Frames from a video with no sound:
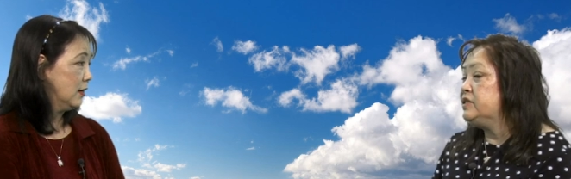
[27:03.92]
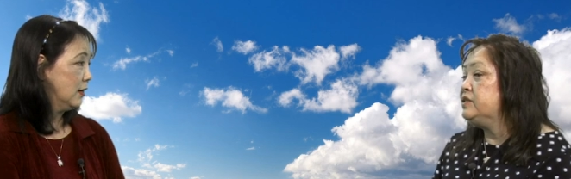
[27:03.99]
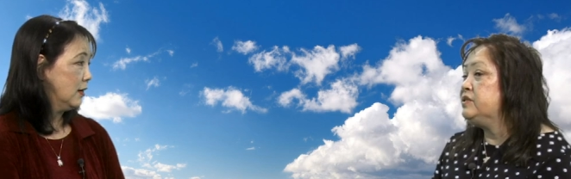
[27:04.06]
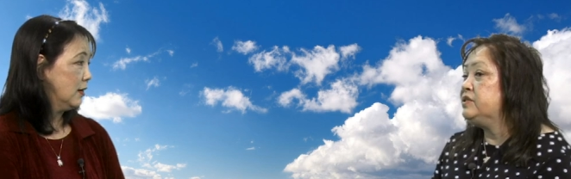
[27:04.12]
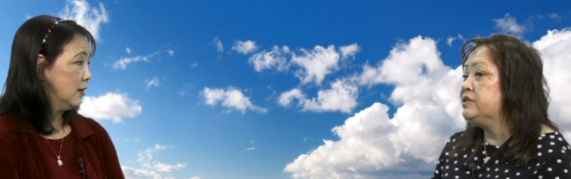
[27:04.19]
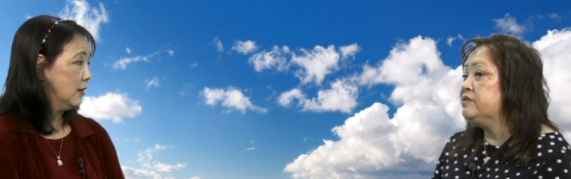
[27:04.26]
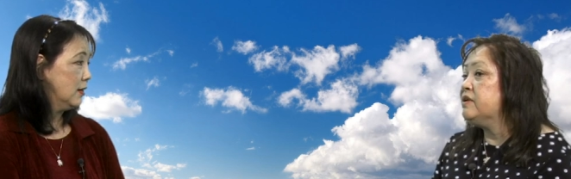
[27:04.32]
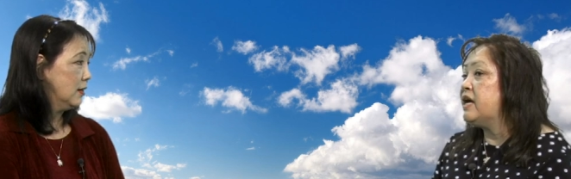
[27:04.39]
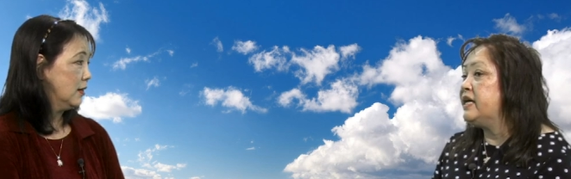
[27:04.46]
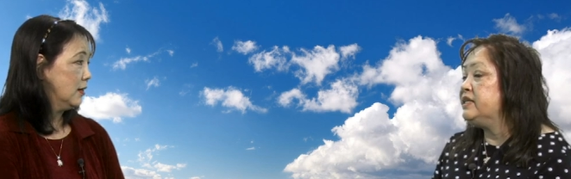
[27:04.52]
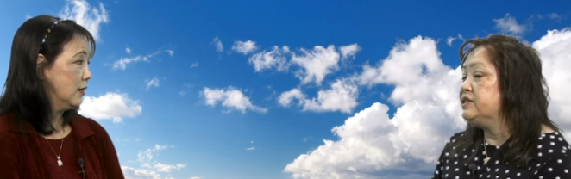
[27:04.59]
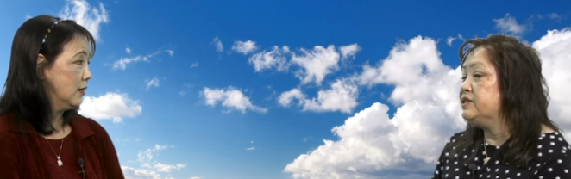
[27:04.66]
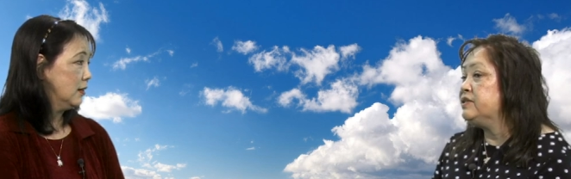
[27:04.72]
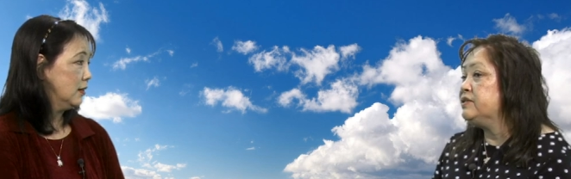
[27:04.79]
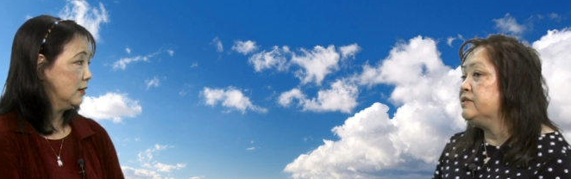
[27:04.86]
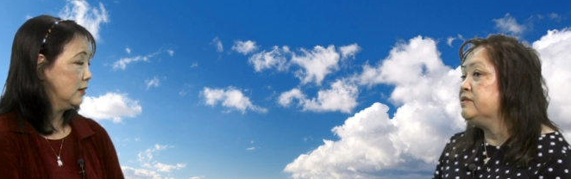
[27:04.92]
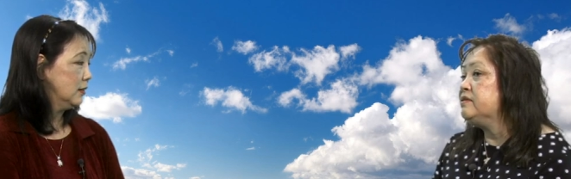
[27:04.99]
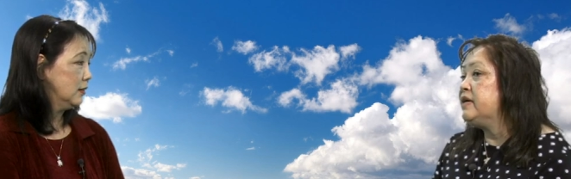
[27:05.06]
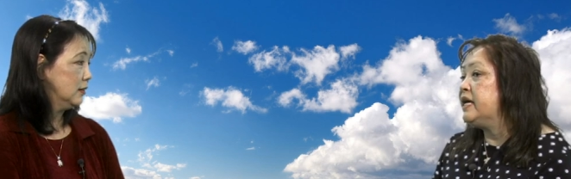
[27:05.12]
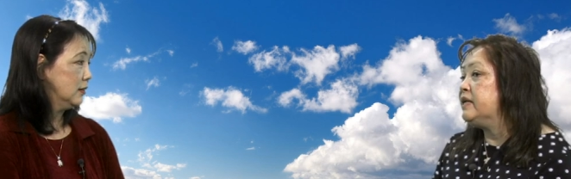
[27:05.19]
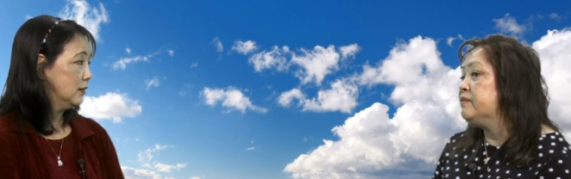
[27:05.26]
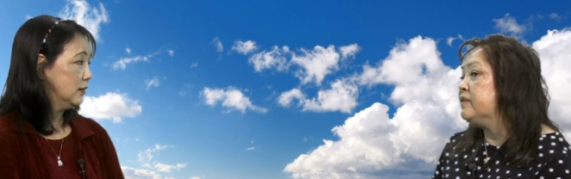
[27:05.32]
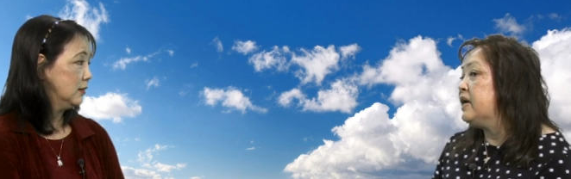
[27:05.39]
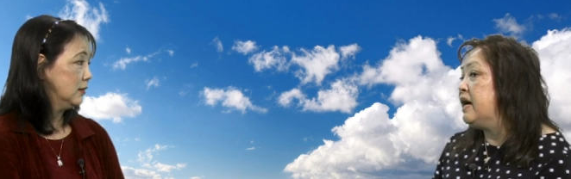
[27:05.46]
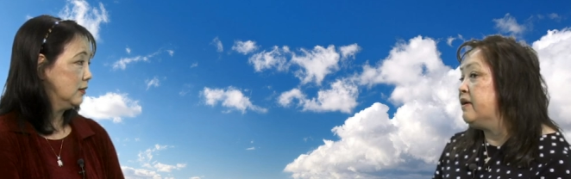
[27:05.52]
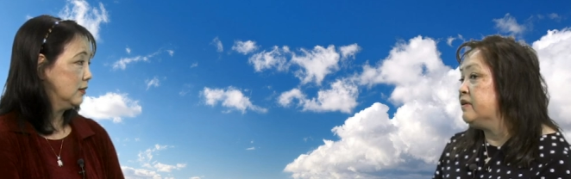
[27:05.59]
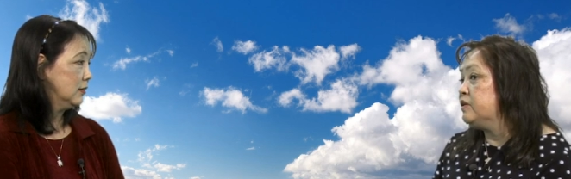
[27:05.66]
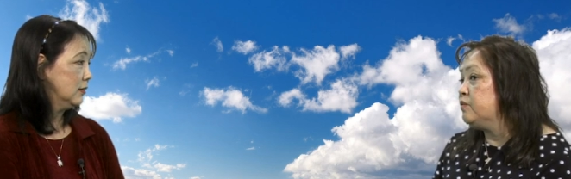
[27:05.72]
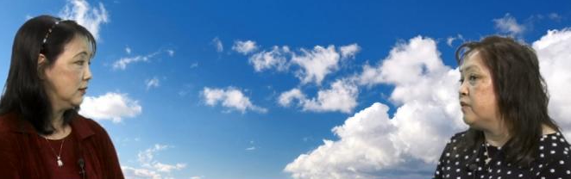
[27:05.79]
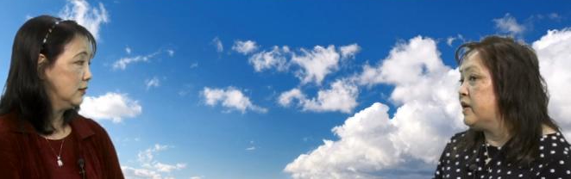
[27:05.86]
Speaker 1: 2292. And we're
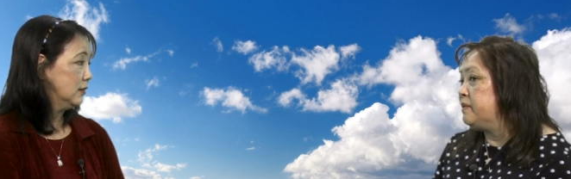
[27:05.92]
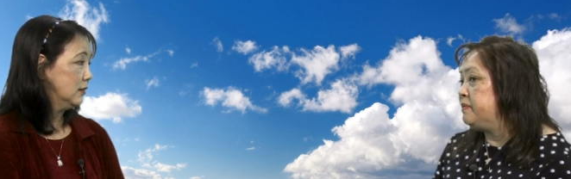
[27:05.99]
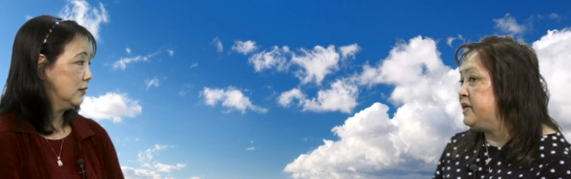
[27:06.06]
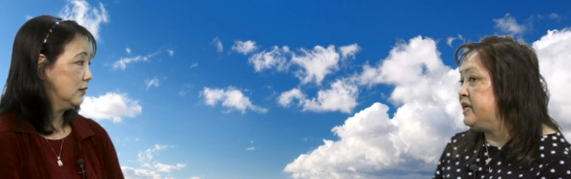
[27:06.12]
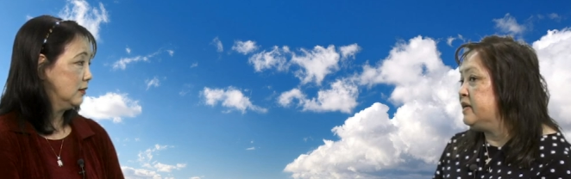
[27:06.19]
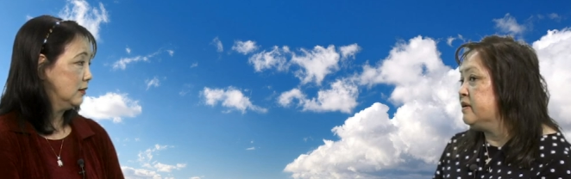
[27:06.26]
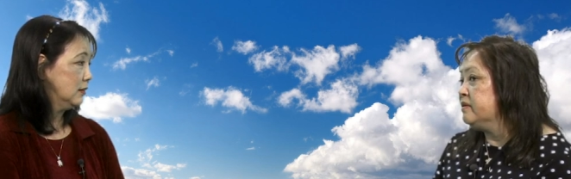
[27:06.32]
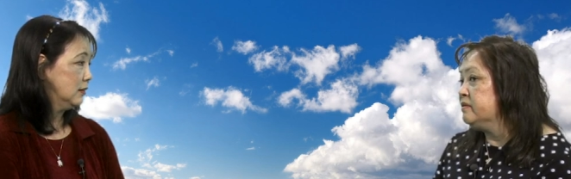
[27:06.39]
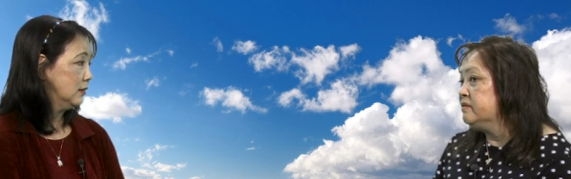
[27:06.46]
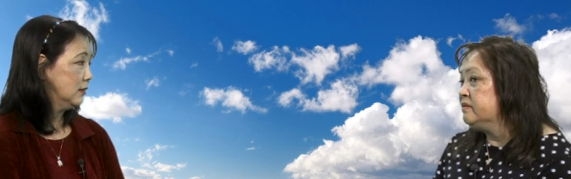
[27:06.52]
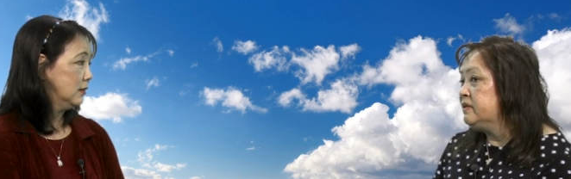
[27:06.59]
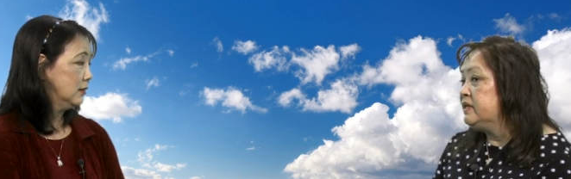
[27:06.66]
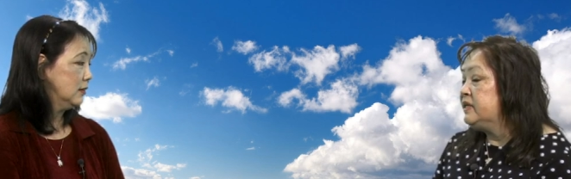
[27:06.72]
out in Waipio.